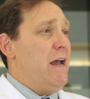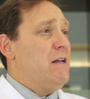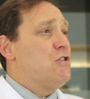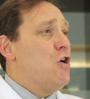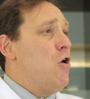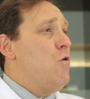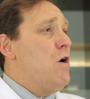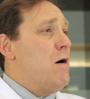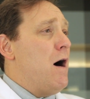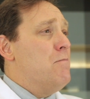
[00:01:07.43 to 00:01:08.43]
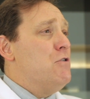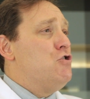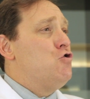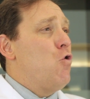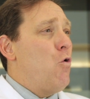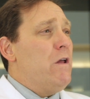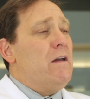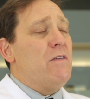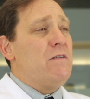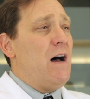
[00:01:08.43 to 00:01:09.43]
And so a
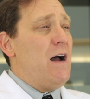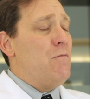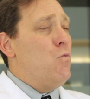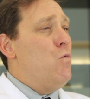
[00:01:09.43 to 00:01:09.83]
majority of the time,